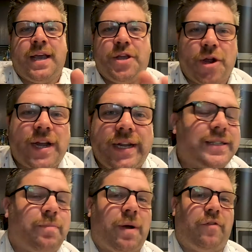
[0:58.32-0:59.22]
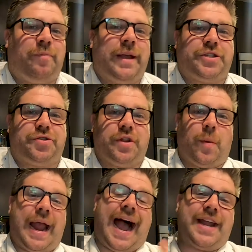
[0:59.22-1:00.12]
You're gonna need some puff pastry the
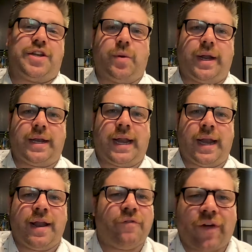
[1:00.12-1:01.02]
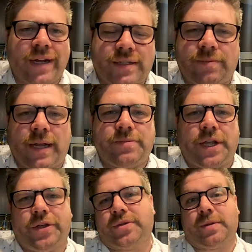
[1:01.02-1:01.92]
way I do it. And in France, sometimes they
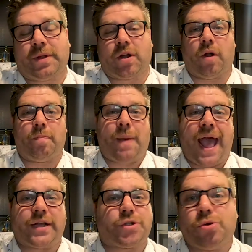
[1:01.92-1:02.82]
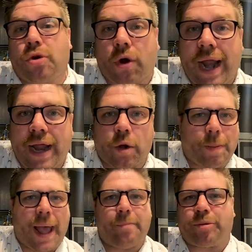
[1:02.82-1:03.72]
use something called pâte sucrée or pâte